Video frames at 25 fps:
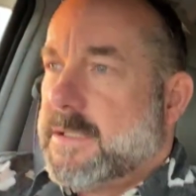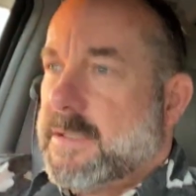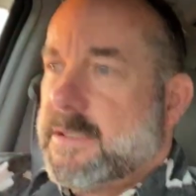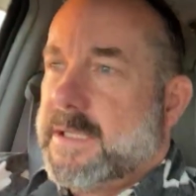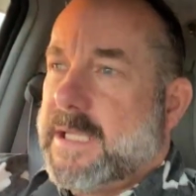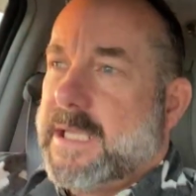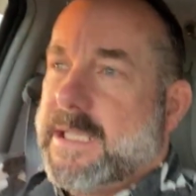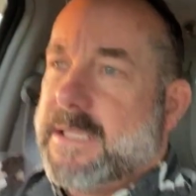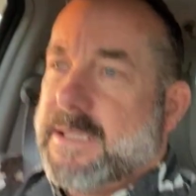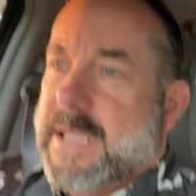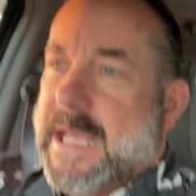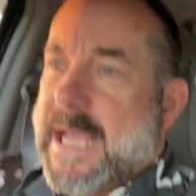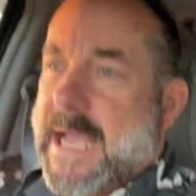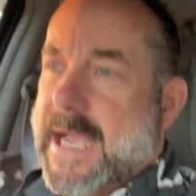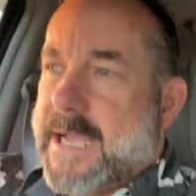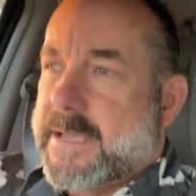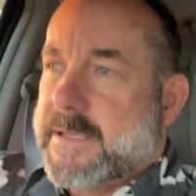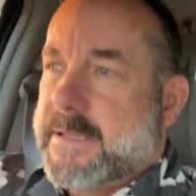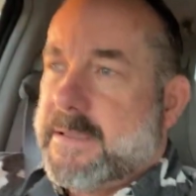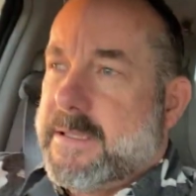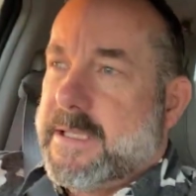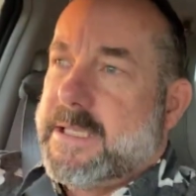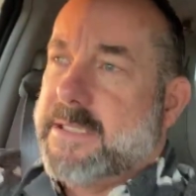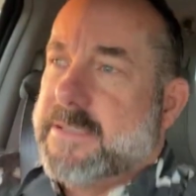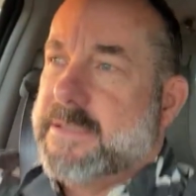And they
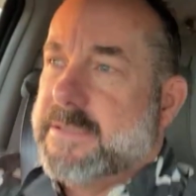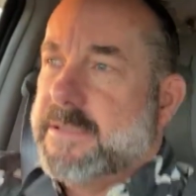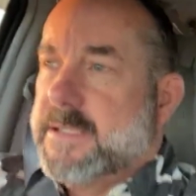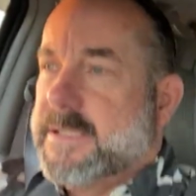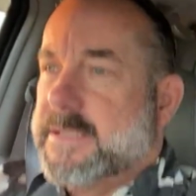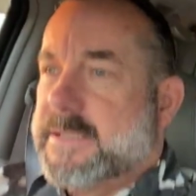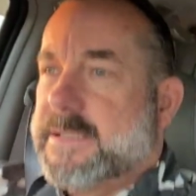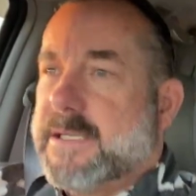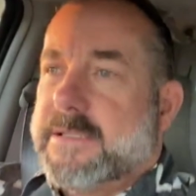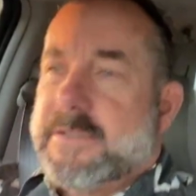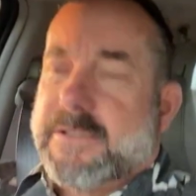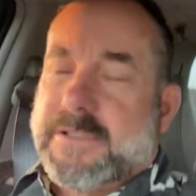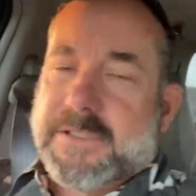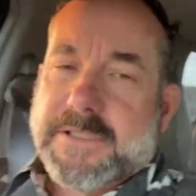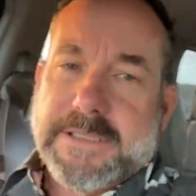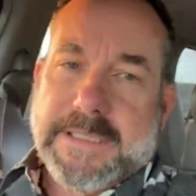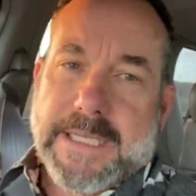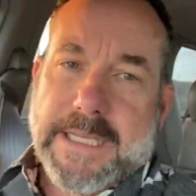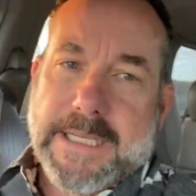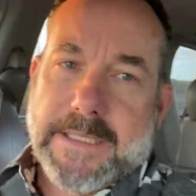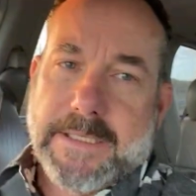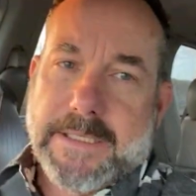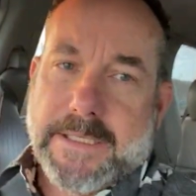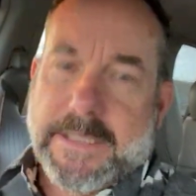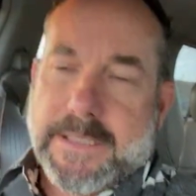lack this
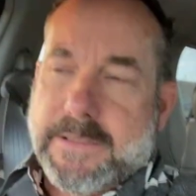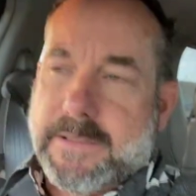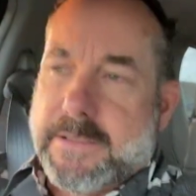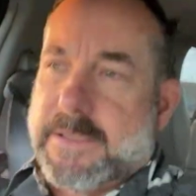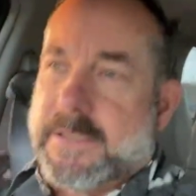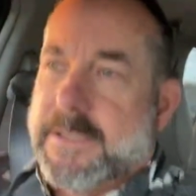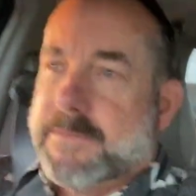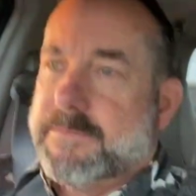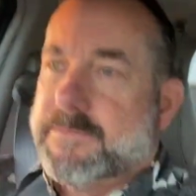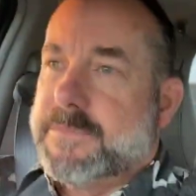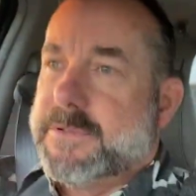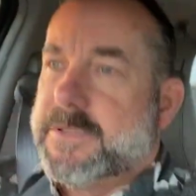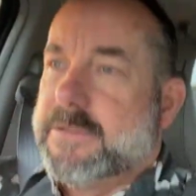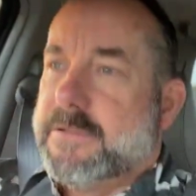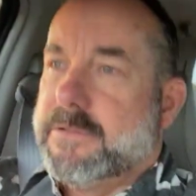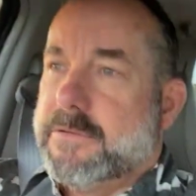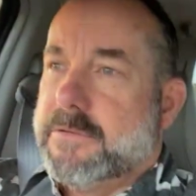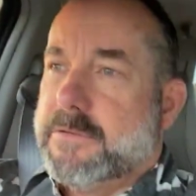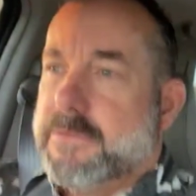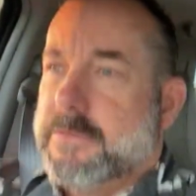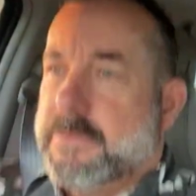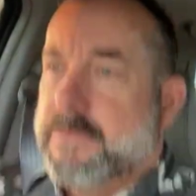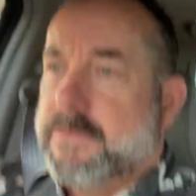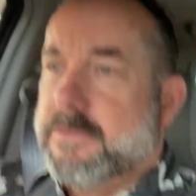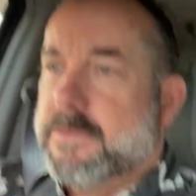understanding
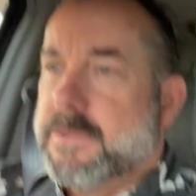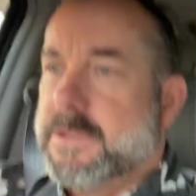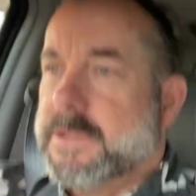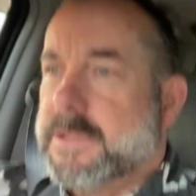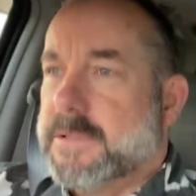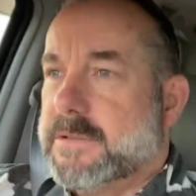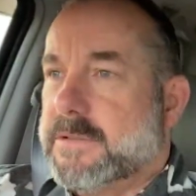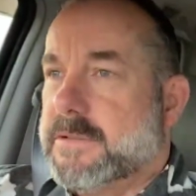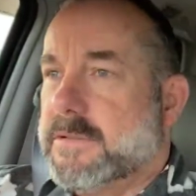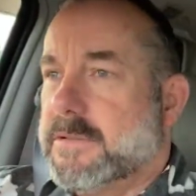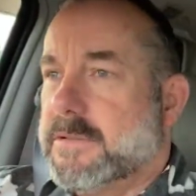to